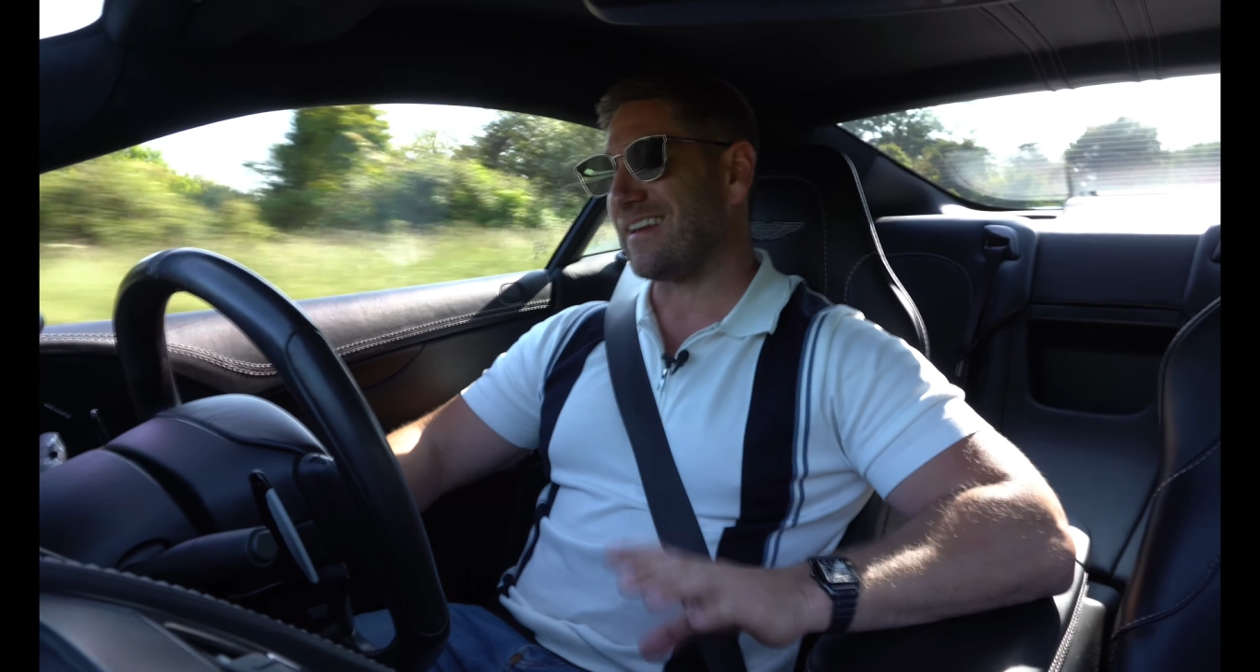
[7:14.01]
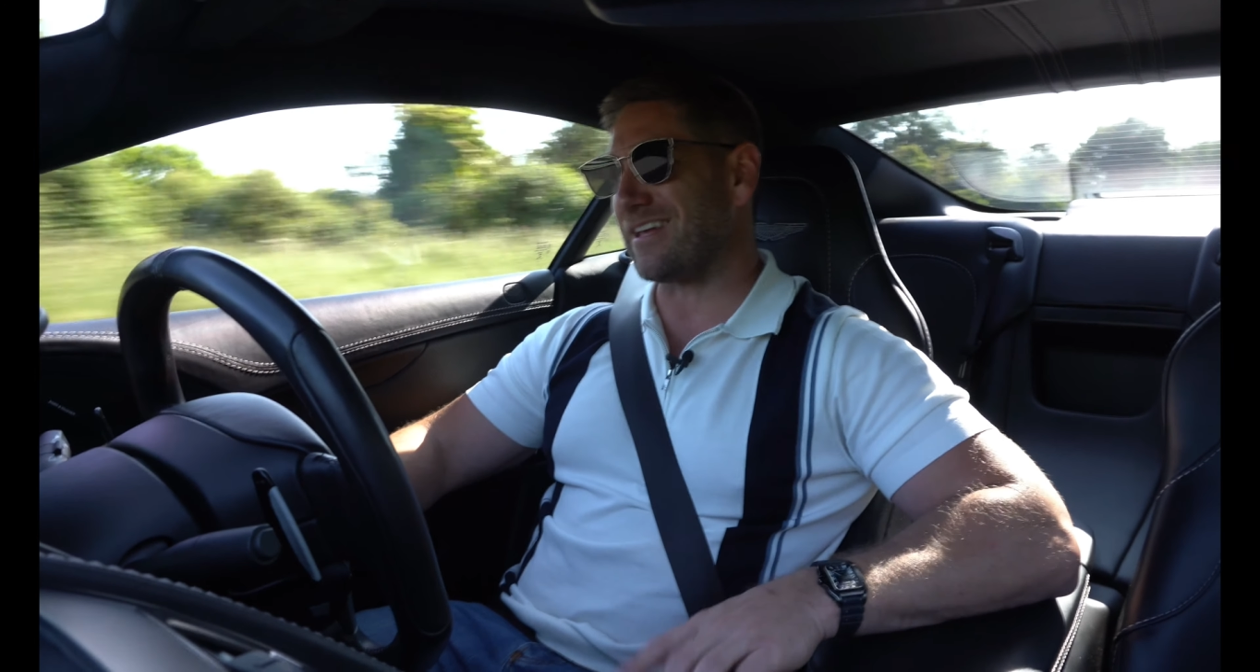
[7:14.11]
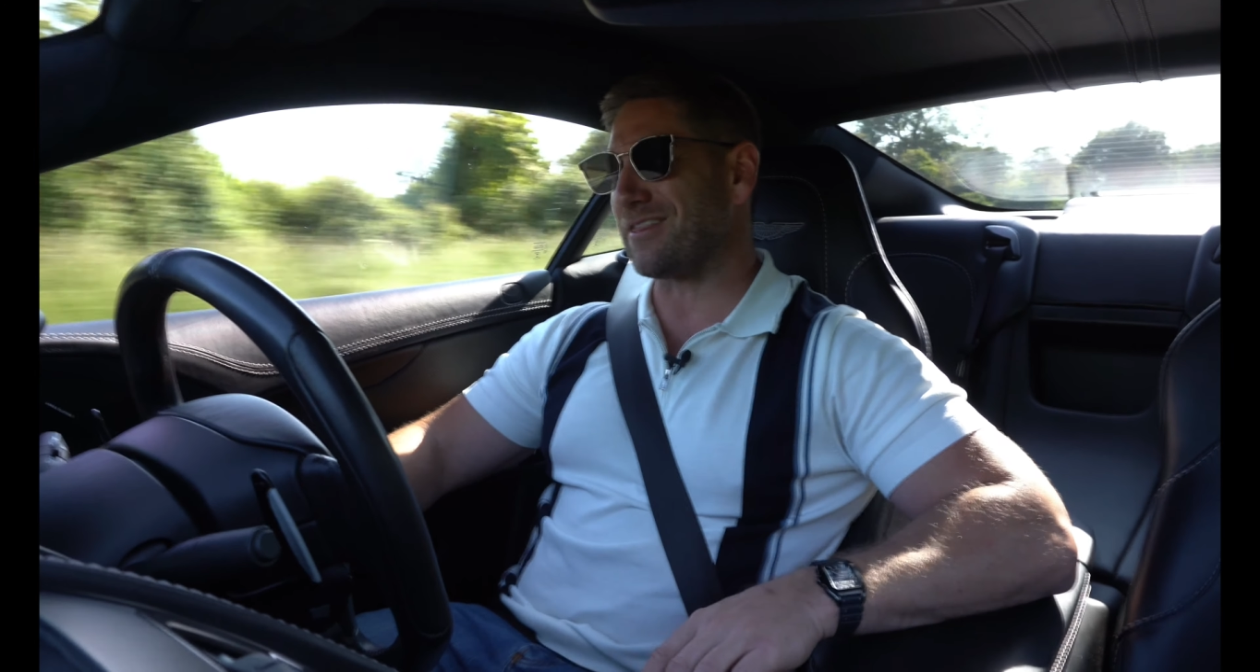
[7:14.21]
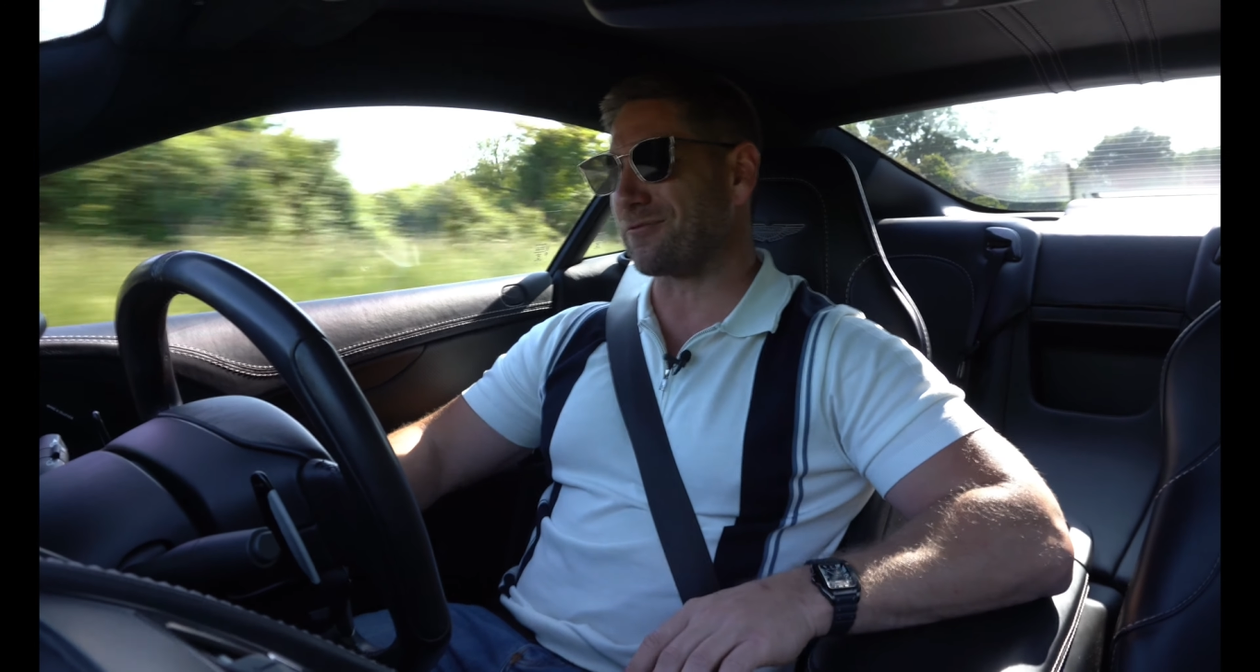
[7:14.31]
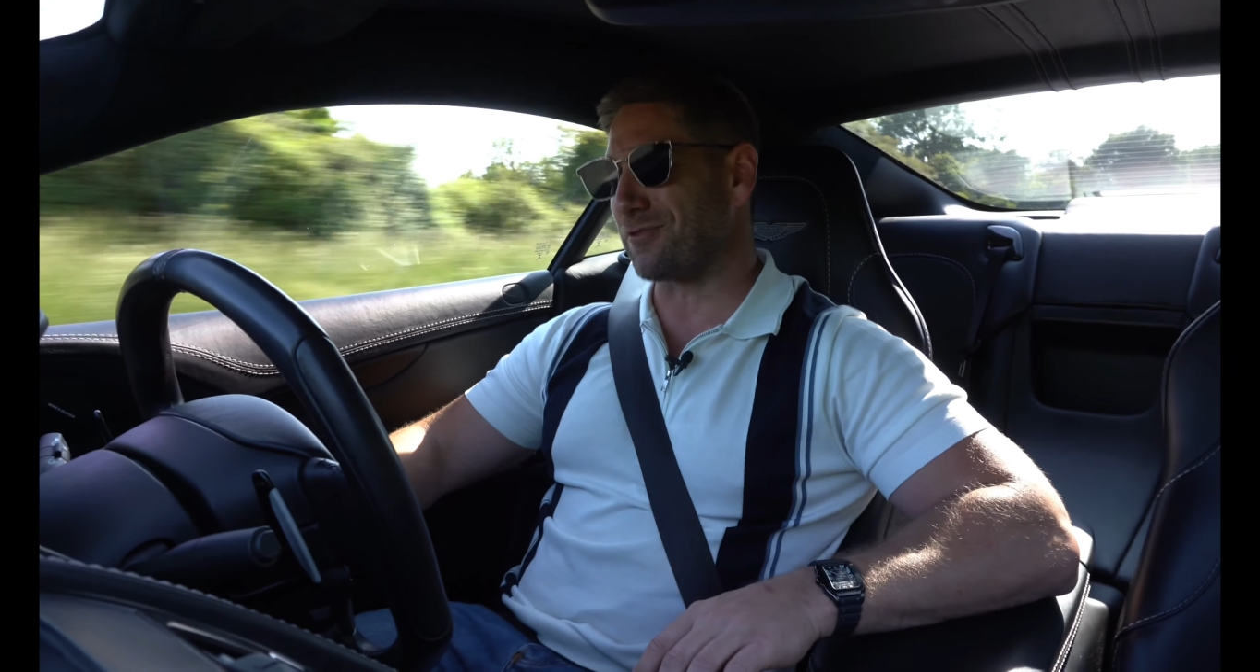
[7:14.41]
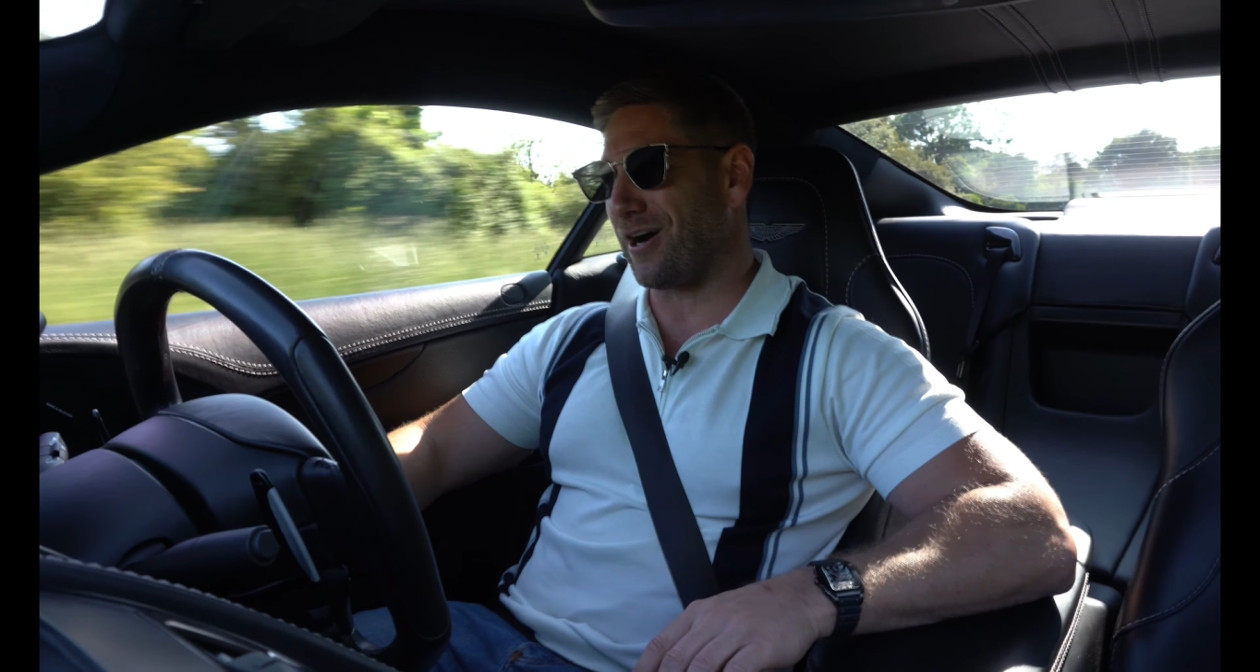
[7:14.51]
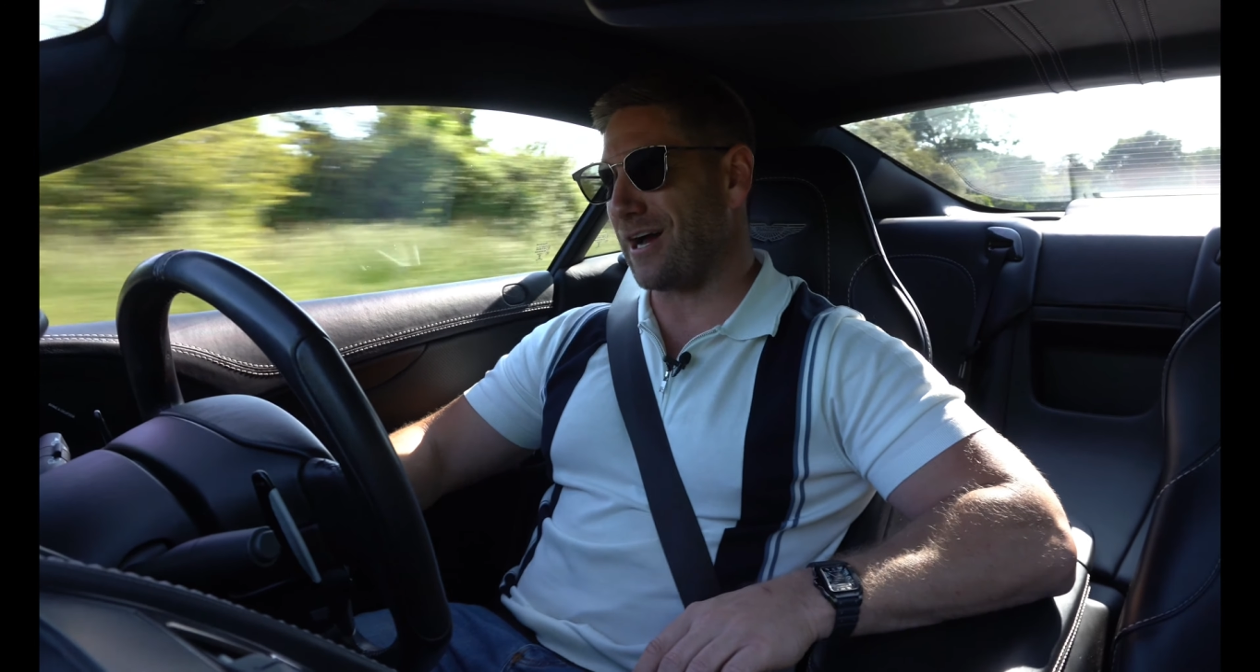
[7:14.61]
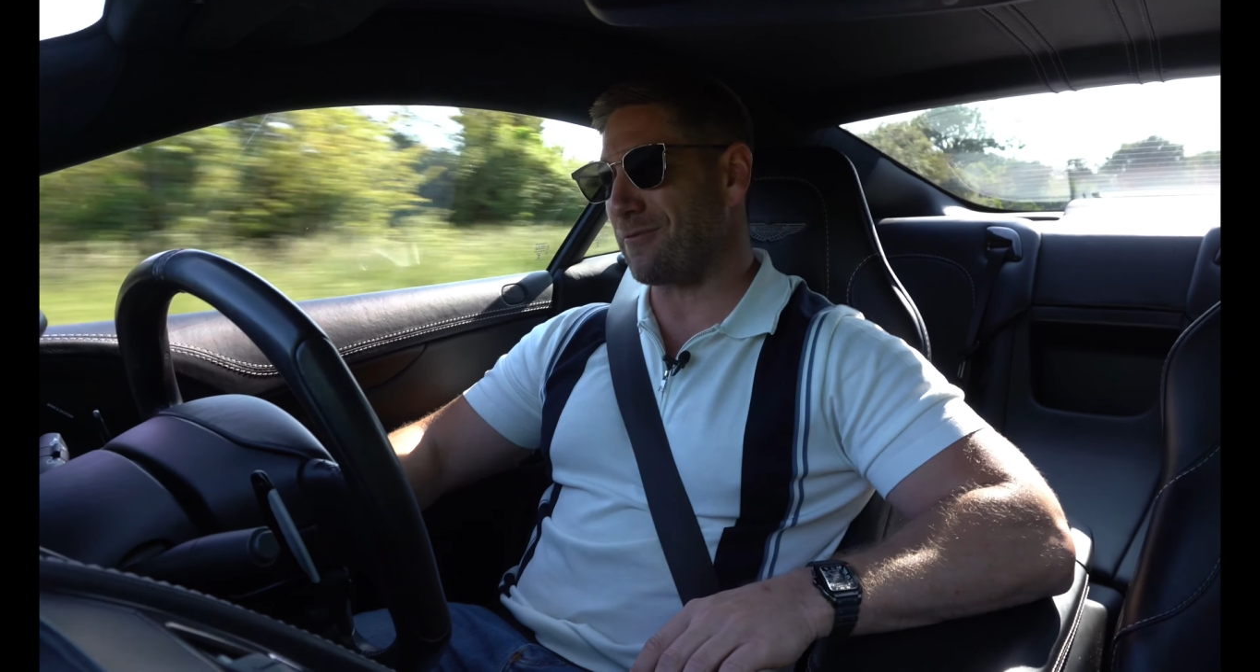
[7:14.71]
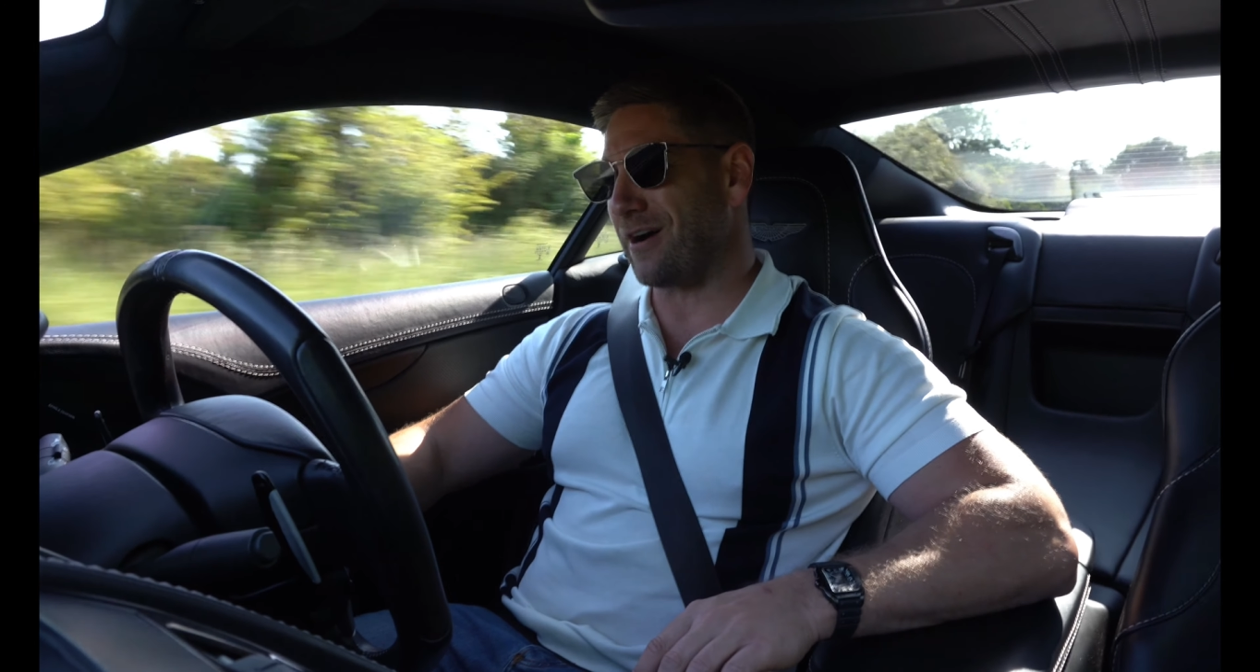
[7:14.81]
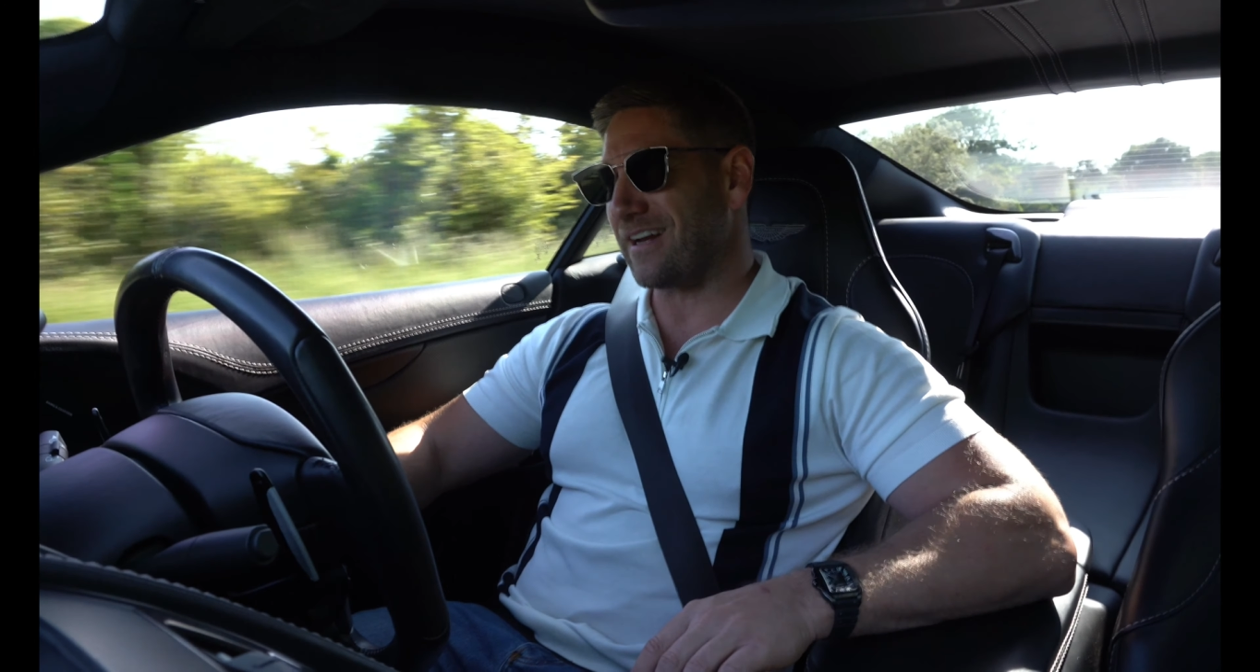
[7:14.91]
in the
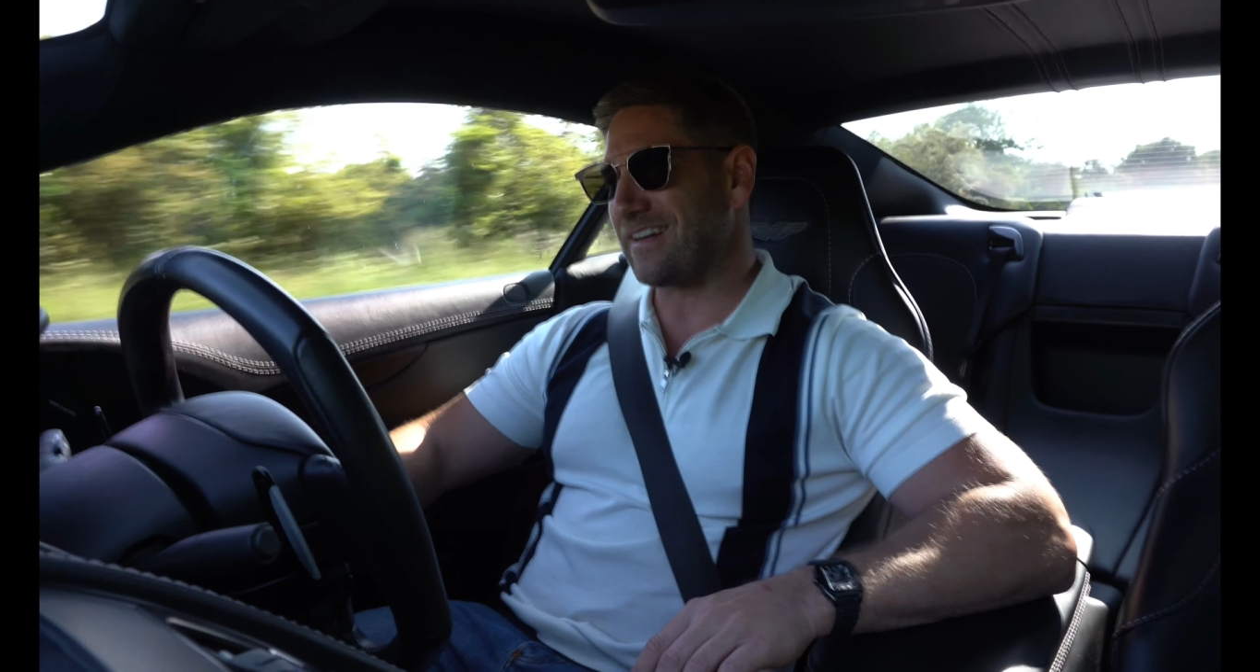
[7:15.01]
right way.